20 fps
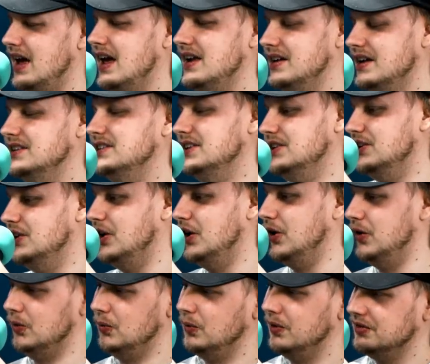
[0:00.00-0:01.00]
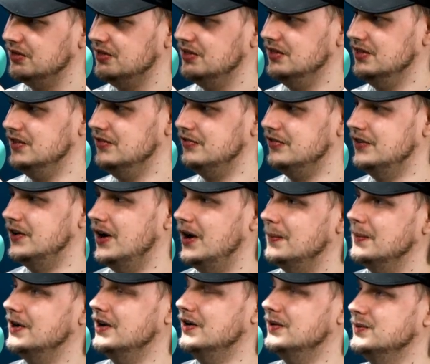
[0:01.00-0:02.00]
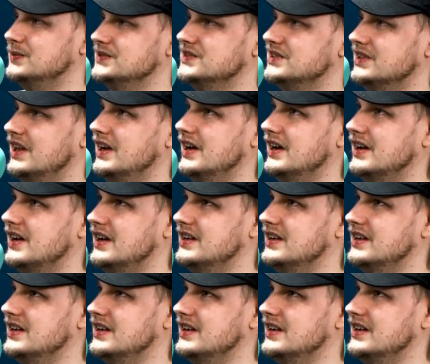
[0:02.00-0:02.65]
And I didn't know what the phenomenon was like.